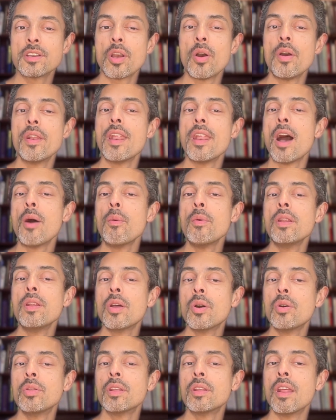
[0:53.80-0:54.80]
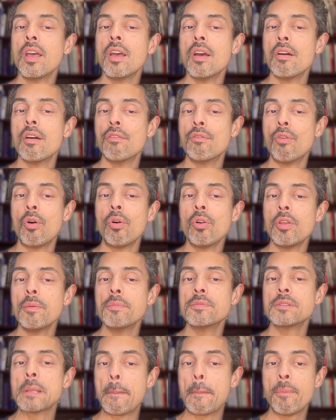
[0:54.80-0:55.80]
ago, and now we know that volume
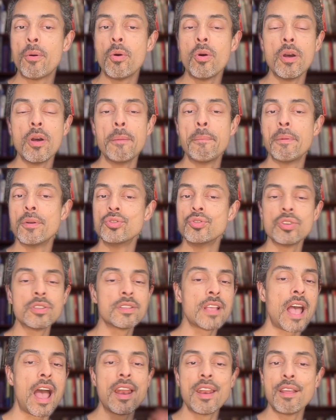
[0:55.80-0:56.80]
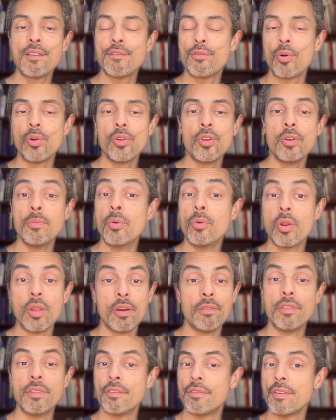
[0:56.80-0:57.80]
is important, but just adding volume all
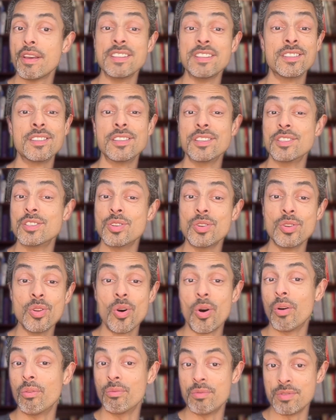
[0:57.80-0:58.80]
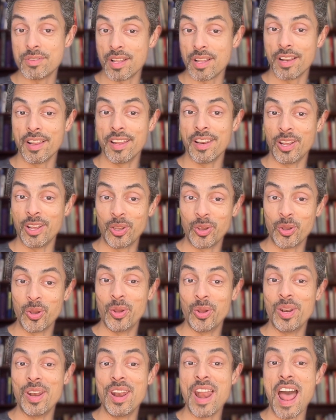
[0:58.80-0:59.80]
over the face does not result in a
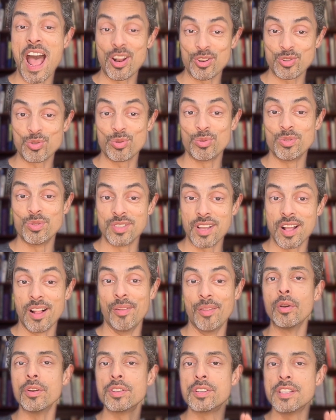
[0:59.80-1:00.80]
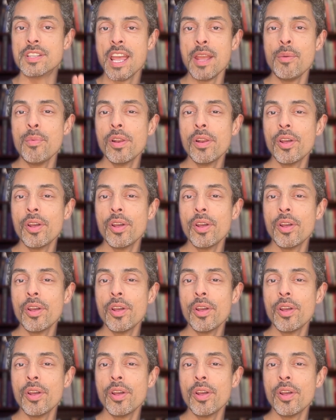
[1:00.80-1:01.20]
good natural result. Today we're